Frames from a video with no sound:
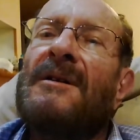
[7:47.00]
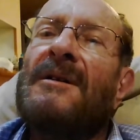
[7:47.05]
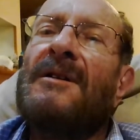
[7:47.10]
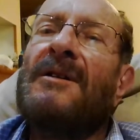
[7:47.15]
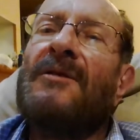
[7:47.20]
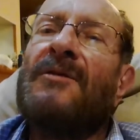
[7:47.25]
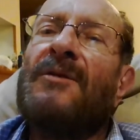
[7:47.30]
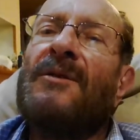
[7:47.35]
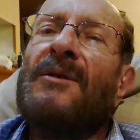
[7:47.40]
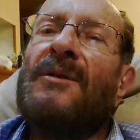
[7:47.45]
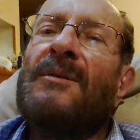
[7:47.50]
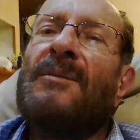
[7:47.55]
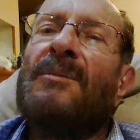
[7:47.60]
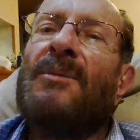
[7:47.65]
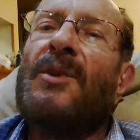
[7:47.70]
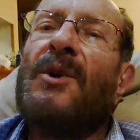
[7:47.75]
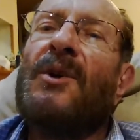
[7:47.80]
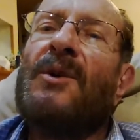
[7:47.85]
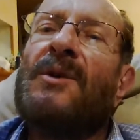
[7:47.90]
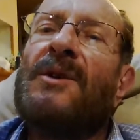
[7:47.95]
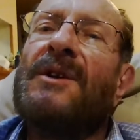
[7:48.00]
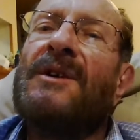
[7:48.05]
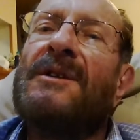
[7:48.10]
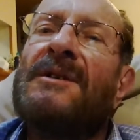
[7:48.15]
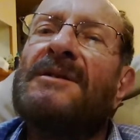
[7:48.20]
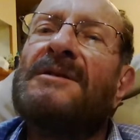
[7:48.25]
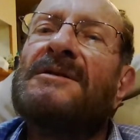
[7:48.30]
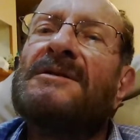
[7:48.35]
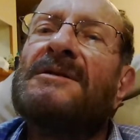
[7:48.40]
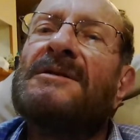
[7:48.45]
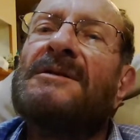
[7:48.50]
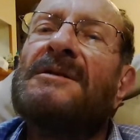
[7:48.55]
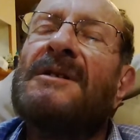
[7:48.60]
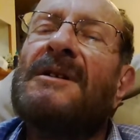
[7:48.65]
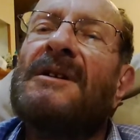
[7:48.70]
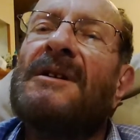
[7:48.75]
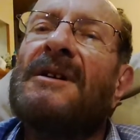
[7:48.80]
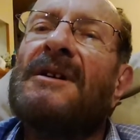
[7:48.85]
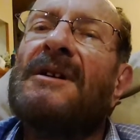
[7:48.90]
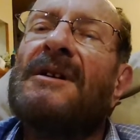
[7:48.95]
different proteins,
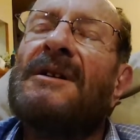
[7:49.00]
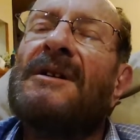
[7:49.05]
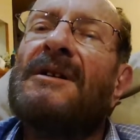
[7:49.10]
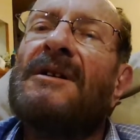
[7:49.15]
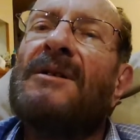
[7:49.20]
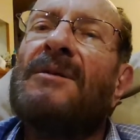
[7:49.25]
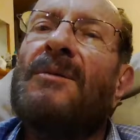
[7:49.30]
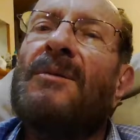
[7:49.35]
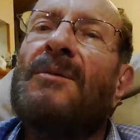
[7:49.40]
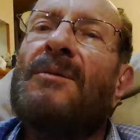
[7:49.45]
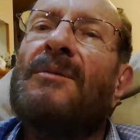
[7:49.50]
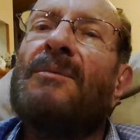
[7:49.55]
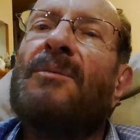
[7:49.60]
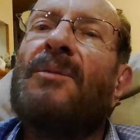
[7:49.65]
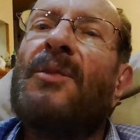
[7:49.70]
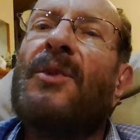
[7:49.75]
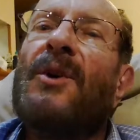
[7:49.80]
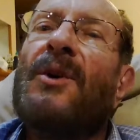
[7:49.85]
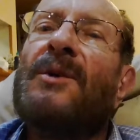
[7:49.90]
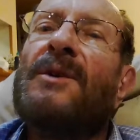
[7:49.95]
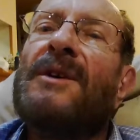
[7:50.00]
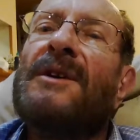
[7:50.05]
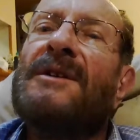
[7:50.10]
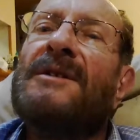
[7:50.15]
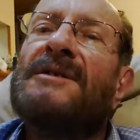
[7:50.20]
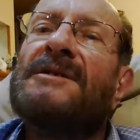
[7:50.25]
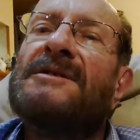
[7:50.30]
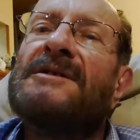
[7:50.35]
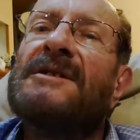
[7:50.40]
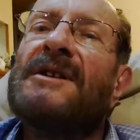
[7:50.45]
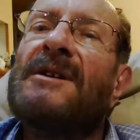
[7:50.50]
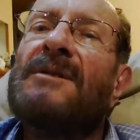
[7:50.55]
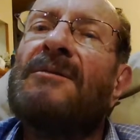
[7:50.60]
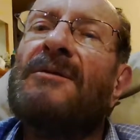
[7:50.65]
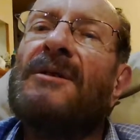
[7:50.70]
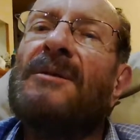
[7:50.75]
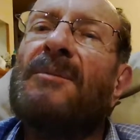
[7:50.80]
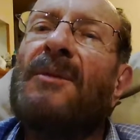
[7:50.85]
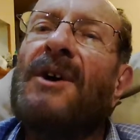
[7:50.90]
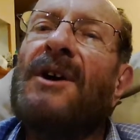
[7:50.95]
and the proteins that
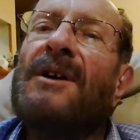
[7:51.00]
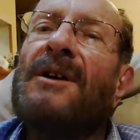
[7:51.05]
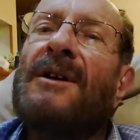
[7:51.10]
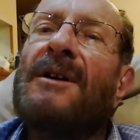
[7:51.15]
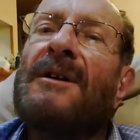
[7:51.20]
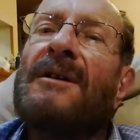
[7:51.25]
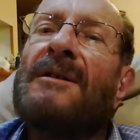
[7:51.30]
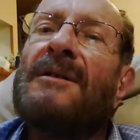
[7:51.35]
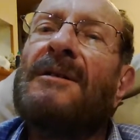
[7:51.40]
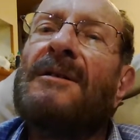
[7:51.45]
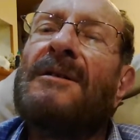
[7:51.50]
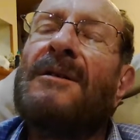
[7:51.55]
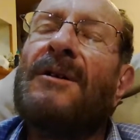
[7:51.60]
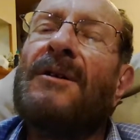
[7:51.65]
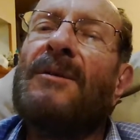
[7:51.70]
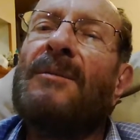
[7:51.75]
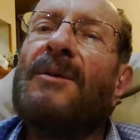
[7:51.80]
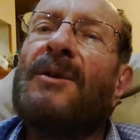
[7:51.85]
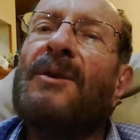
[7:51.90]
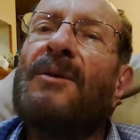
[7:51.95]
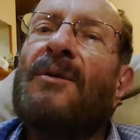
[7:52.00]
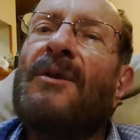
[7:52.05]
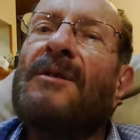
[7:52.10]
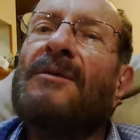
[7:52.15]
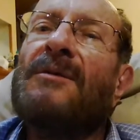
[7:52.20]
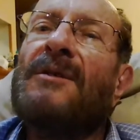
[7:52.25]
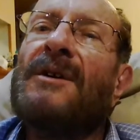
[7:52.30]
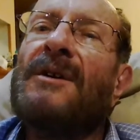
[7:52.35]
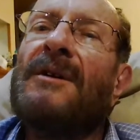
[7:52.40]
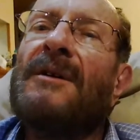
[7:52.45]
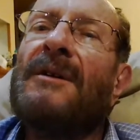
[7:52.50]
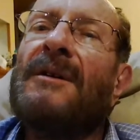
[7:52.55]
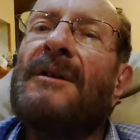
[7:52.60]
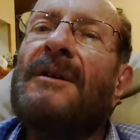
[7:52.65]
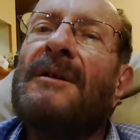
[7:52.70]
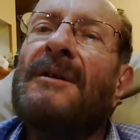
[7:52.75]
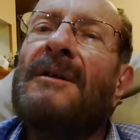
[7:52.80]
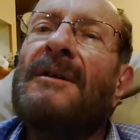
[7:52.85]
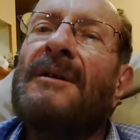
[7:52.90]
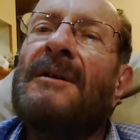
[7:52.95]
we make determine what we are.